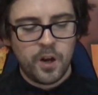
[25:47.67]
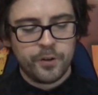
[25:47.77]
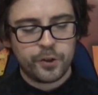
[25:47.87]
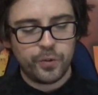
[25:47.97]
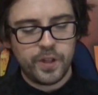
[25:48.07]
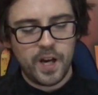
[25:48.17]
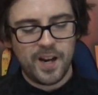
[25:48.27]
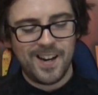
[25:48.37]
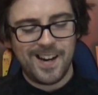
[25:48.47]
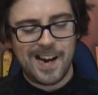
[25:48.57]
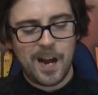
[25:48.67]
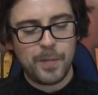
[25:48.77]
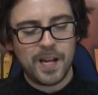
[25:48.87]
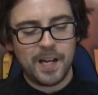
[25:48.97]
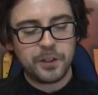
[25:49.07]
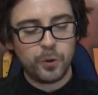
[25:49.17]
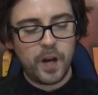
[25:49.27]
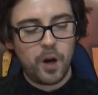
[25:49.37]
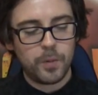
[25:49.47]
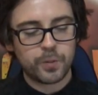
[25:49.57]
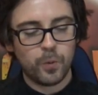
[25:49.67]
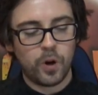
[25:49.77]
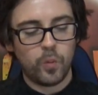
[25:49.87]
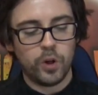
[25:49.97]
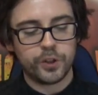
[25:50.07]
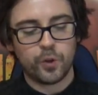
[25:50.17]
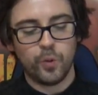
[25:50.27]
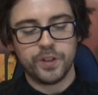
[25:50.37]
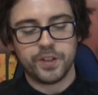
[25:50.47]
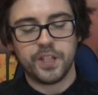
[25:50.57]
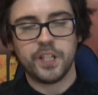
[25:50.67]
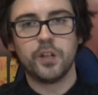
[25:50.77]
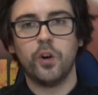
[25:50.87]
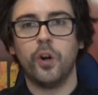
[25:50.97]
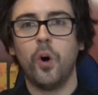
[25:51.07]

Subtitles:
So yeah, I mean, I don't know how much more I want to go into detail on it.